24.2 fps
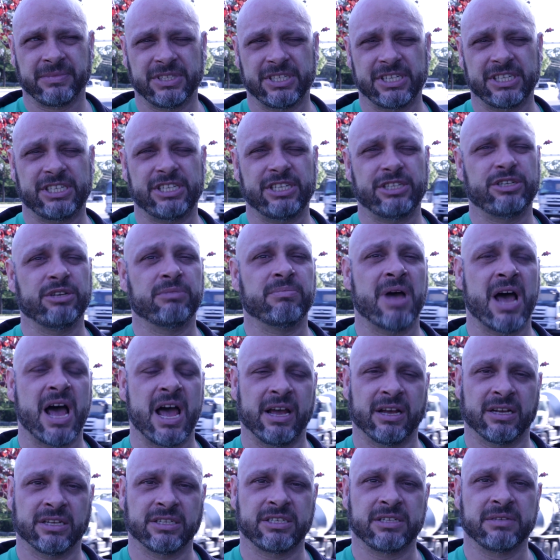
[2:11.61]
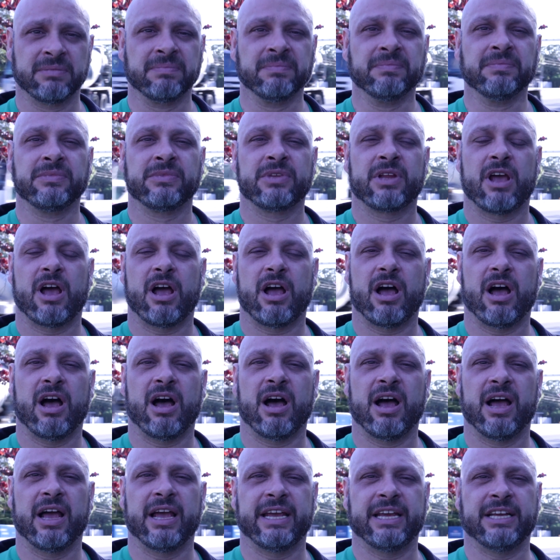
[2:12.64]
62 miles
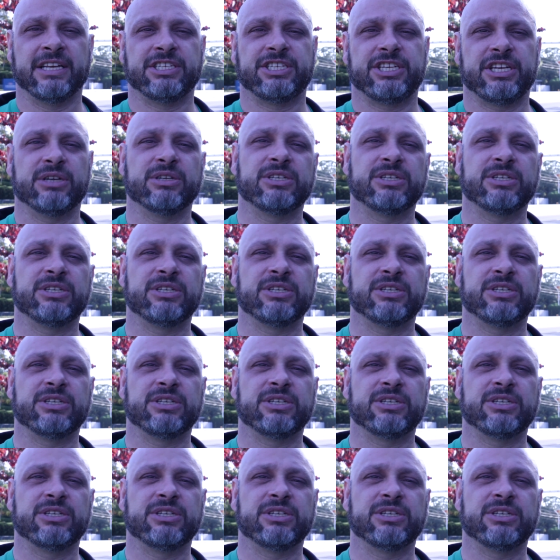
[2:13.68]
in